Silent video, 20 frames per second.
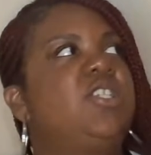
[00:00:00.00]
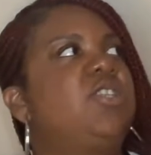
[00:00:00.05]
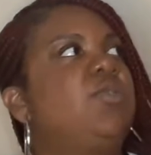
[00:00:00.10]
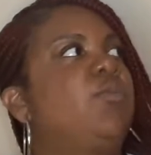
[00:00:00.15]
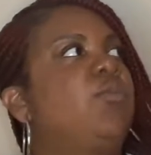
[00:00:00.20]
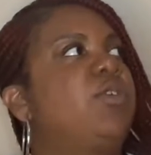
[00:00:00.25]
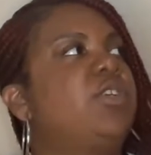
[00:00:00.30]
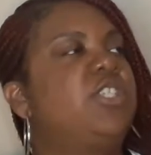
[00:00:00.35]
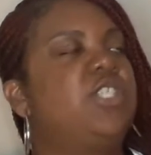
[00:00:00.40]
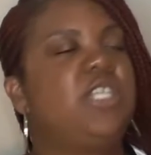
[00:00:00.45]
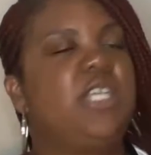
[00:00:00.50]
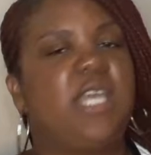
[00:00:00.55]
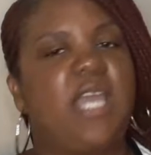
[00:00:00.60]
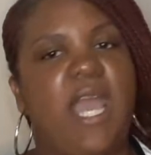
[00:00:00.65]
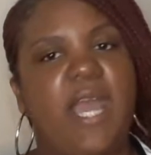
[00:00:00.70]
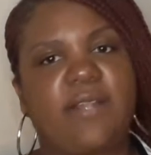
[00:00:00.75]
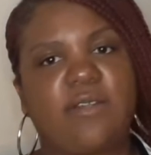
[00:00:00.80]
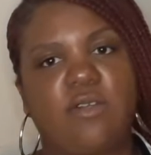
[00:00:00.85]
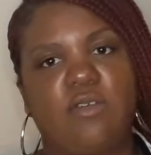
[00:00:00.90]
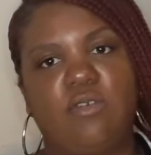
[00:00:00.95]
when she
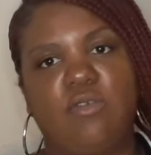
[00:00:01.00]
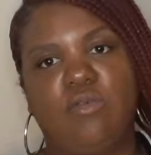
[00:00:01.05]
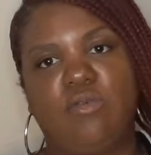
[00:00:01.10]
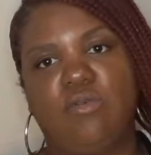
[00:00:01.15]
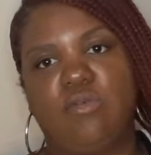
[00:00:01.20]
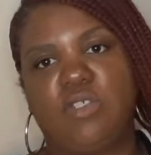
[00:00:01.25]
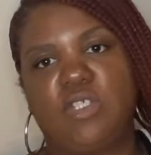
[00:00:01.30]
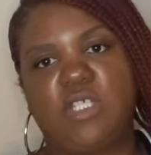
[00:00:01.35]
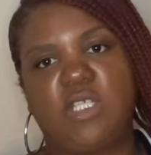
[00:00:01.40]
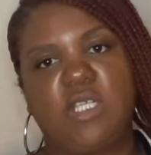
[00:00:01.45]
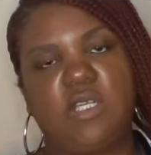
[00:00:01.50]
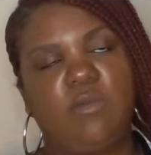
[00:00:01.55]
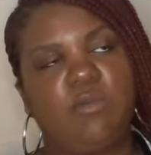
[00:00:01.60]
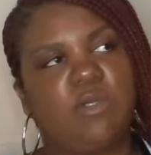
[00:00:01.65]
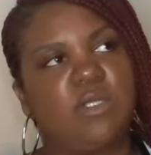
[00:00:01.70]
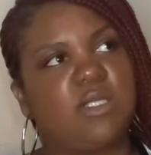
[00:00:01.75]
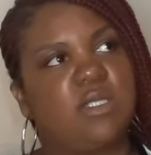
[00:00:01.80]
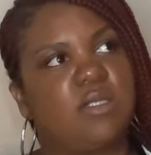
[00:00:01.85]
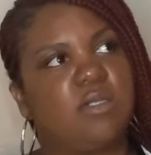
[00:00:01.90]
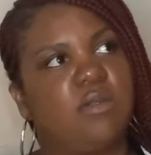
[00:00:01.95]
got the news, she
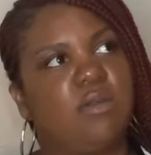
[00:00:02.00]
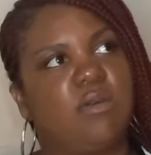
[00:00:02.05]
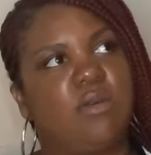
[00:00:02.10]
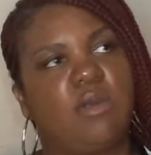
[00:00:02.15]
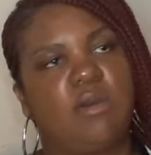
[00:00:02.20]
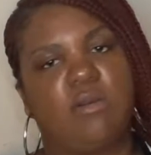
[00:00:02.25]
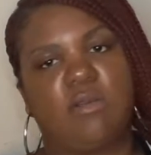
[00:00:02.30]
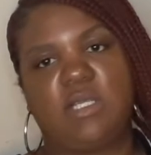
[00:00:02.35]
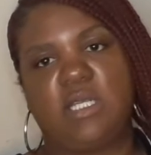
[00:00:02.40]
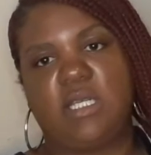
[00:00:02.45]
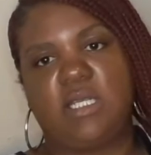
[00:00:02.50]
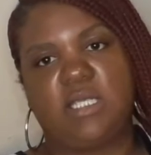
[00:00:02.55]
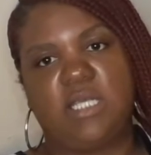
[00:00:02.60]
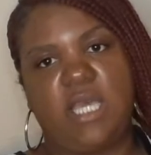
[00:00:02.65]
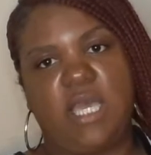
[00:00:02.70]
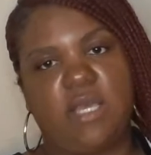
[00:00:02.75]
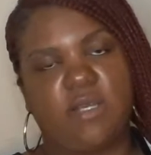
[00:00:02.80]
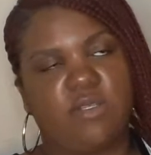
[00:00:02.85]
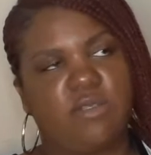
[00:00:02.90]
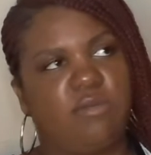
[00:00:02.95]
was, didn't
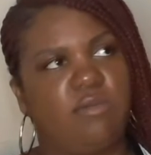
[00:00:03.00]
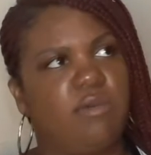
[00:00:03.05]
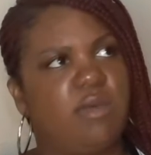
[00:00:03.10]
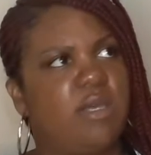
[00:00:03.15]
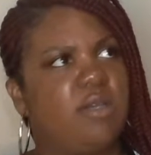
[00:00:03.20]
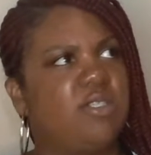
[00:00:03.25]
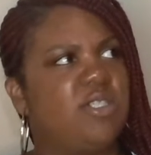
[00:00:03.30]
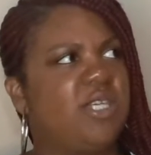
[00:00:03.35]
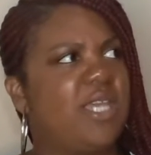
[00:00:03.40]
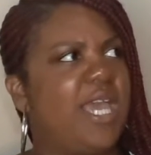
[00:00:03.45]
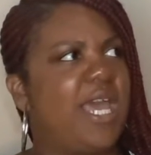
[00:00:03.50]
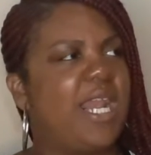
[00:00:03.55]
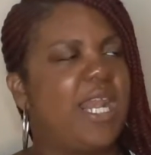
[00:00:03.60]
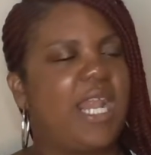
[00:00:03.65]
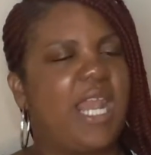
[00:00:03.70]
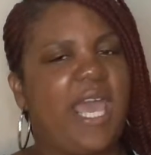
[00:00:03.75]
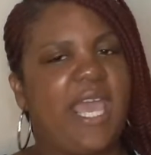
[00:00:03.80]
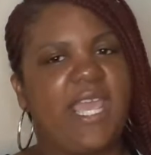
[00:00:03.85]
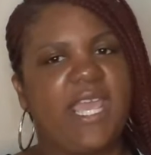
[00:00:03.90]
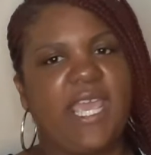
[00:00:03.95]
take it too well. She got
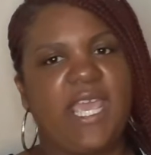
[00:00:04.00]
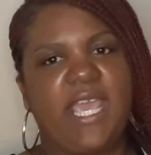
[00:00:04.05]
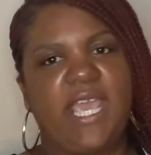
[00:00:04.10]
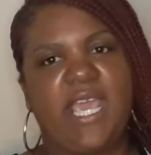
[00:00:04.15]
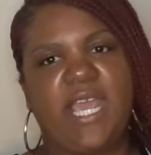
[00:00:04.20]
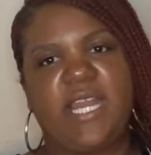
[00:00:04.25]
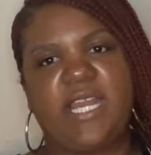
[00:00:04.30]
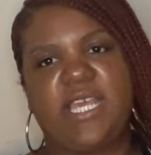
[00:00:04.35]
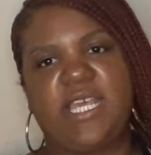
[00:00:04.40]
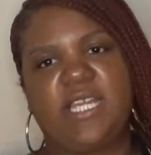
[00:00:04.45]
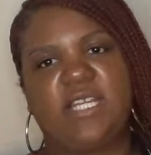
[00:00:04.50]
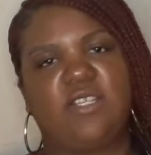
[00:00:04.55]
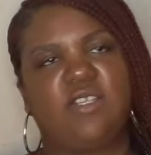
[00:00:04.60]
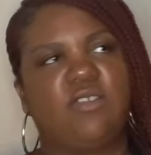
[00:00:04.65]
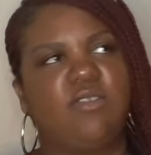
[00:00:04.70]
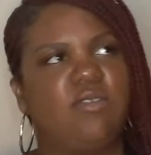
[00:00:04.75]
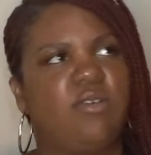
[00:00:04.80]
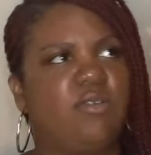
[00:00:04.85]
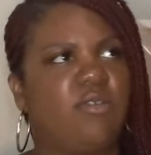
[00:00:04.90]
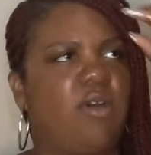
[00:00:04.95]
lightheaded,
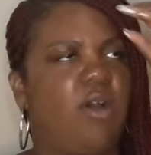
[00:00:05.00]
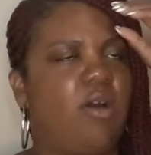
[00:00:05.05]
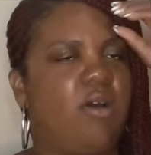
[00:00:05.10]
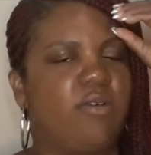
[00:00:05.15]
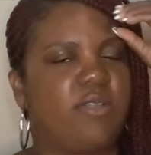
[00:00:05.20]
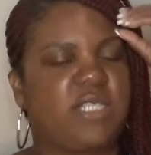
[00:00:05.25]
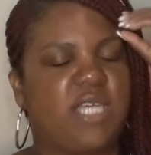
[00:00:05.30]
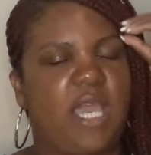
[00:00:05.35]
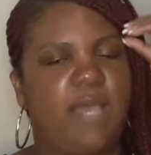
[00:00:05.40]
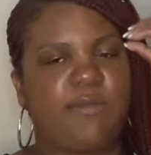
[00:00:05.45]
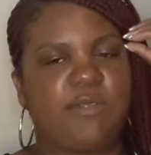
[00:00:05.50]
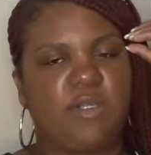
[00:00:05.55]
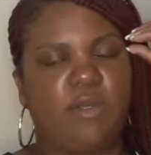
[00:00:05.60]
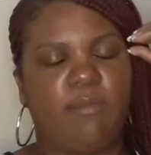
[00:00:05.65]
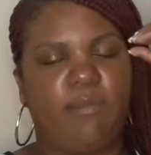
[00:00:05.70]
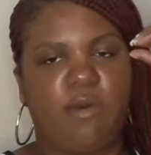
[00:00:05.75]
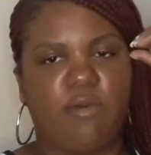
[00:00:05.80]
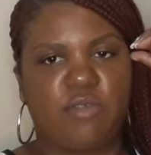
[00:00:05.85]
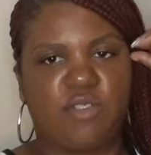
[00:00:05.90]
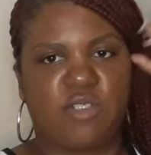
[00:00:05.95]
all types of
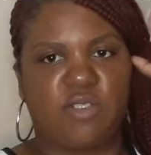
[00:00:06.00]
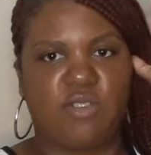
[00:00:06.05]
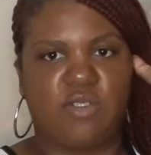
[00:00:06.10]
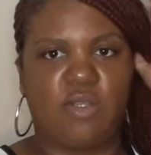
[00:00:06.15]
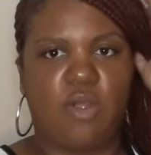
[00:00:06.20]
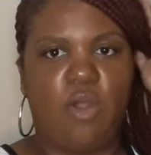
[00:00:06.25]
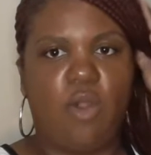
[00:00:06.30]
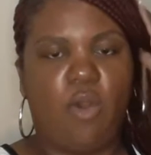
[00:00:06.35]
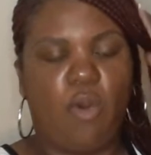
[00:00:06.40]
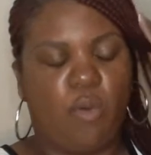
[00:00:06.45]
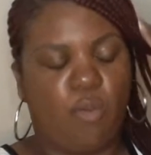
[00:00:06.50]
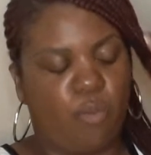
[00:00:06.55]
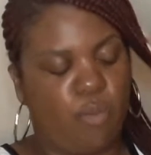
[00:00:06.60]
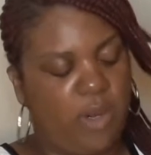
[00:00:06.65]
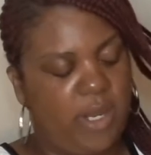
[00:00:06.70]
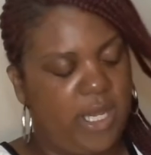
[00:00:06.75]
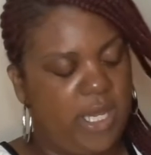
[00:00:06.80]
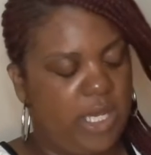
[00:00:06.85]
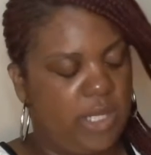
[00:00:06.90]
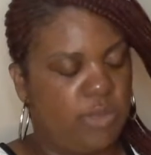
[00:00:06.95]
emotions
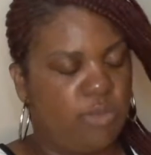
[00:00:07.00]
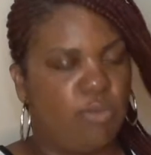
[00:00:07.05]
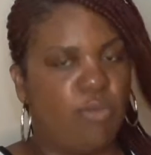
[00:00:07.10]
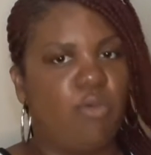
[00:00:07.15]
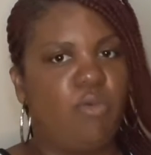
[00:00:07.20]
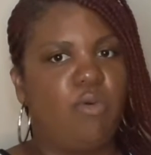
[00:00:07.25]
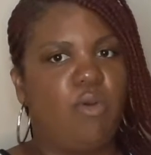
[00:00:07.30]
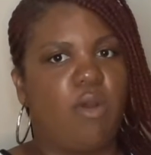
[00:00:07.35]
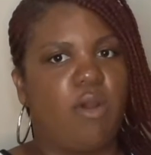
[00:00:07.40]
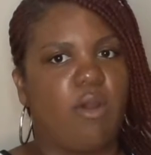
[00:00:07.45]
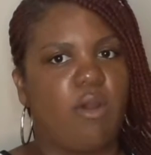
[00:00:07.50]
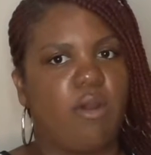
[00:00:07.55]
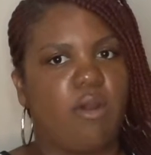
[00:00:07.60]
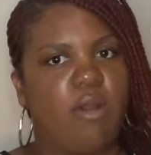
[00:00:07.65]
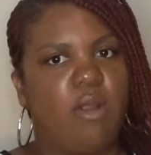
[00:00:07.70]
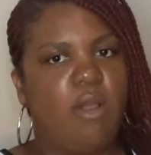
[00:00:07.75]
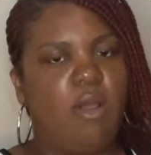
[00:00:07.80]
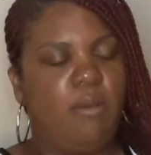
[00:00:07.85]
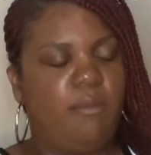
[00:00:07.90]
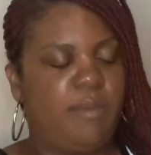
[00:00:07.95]
ran through her,
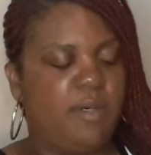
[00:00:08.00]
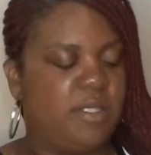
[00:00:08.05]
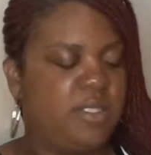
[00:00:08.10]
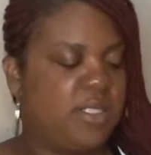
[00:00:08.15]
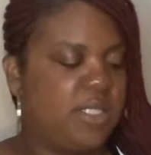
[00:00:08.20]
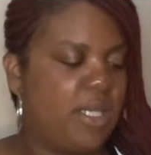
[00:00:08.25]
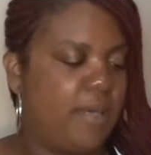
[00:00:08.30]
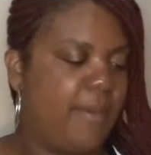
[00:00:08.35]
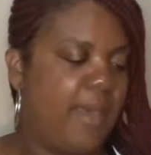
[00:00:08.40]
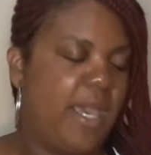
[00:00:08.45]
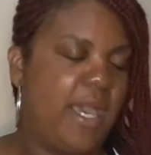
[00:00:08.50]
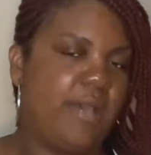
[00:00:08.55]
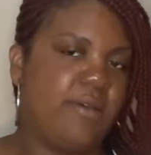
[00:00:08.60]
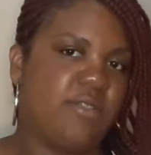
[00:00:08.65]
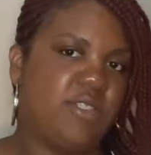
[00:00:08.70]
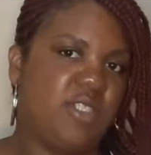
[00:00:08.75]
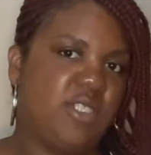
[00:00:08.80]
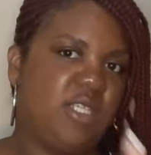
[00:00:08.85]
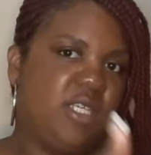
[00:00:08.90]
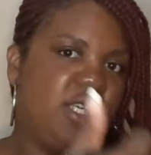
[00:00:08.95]
but somehow
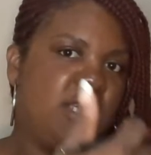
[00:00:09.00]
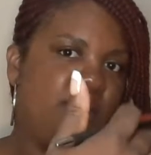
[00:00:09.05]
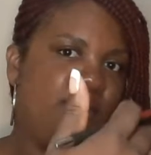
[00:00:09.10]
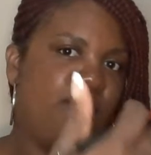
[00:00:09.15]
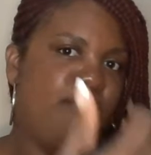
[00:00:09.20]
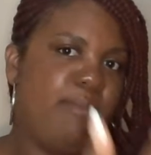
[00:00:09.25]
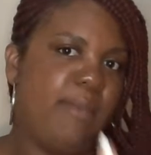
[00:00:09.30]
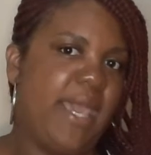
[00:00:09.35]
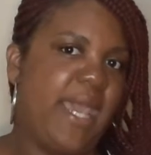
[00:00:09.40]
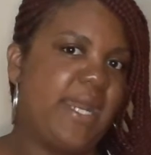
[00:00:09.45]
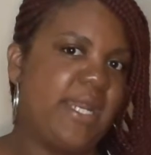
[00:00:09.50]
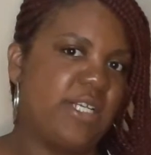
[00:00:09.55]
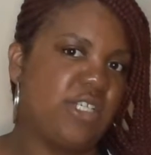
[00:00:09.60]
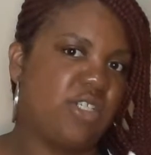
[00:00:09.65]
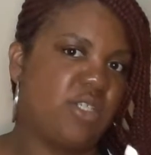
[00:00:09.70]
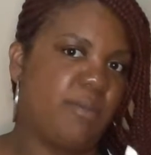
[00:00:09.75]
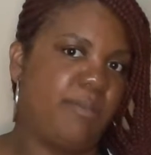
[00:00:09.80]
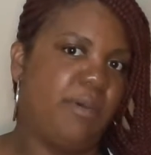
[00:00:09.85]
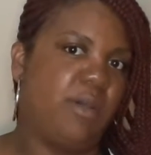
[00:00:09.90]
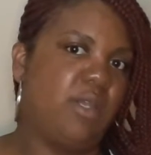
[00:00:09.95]
she
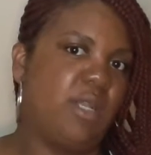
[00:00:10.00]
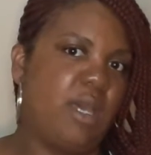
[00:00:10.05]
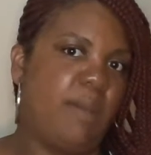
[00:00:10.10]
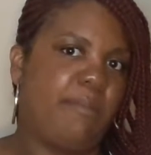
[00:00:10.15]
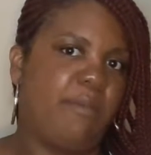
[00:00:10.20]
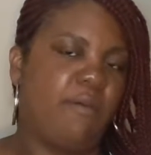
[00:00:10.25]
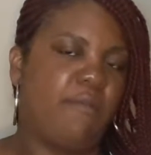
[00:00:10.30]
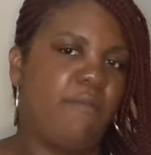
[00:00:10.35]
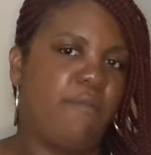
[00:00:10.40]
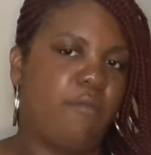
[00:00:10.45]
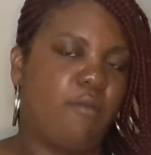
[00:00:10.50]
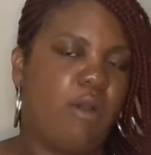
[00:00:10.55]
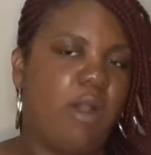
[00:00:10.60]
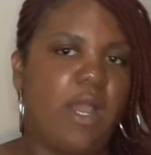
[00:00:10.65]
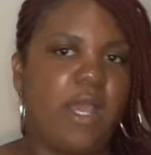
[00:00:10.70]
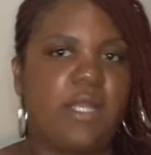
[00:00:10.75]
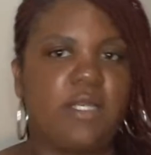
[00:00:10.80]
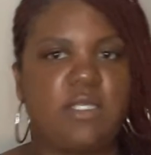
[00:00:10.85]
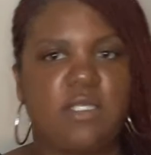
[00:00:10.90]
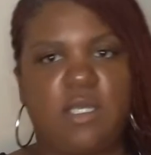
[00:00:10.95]
managed to put up a
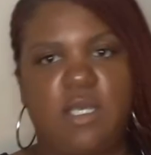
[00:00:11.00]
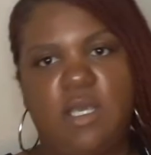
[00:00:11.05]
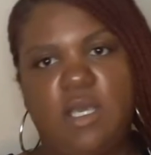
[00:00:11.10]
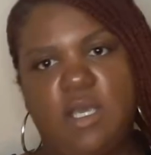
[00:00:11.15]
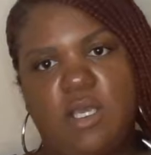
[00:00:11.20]
front.